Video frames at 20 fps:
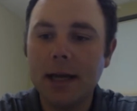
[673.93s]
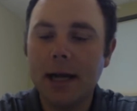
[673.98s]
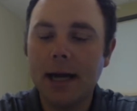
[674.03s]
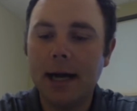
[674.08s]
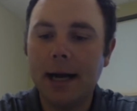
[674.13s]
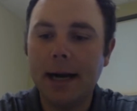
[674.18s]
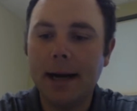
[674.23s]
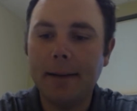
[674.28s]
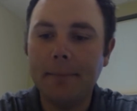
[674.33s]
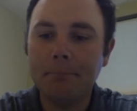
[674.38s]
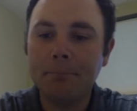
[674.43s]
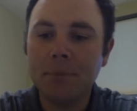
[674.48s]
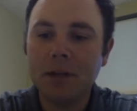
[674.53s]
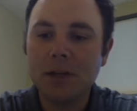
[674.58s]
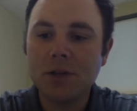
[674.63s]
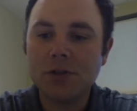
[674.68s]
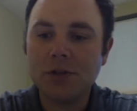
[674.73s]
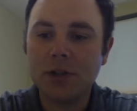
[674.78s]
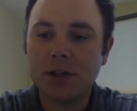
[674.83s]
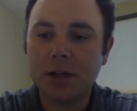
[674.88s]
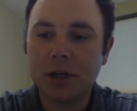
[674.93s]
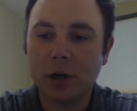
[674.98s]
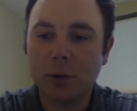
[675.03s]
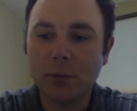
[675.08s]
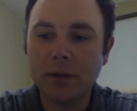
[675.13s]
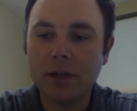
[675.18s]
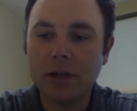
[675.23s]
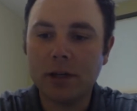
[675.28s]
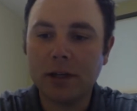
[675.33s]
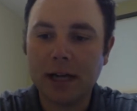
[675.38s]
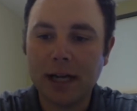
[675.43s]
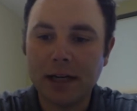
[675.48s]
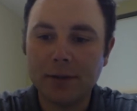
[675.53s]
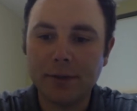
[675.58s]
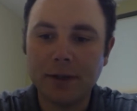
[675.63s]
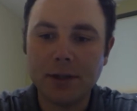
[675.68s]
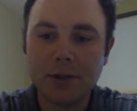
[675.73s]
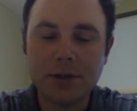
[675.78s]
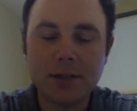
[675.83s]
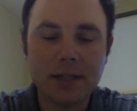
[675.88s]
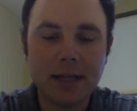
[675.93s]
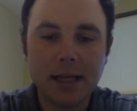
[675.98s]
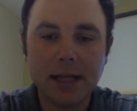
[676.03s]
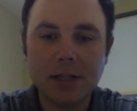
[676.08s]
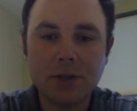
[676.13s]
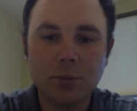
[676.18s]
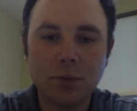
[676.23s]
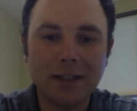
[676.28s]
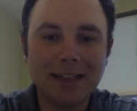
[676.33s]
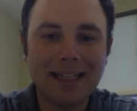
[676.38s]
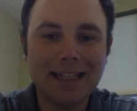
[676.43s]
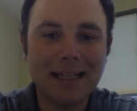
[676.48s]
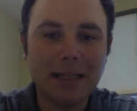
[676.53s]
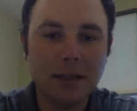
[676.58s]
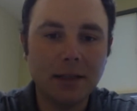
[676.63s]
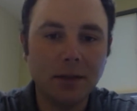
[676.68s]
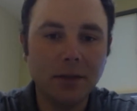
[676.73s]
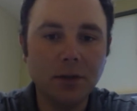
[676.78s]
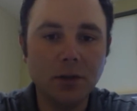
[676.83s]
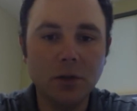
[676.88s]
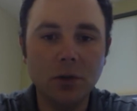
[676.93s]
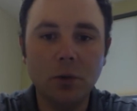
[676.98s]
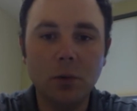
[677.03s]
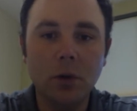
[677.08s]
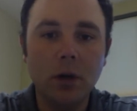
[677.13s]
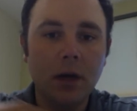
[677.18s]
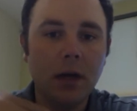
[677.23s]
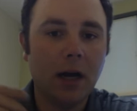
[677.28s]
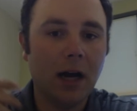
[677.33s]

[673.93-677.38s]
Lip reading: so that our reader kind of understands what they need to do,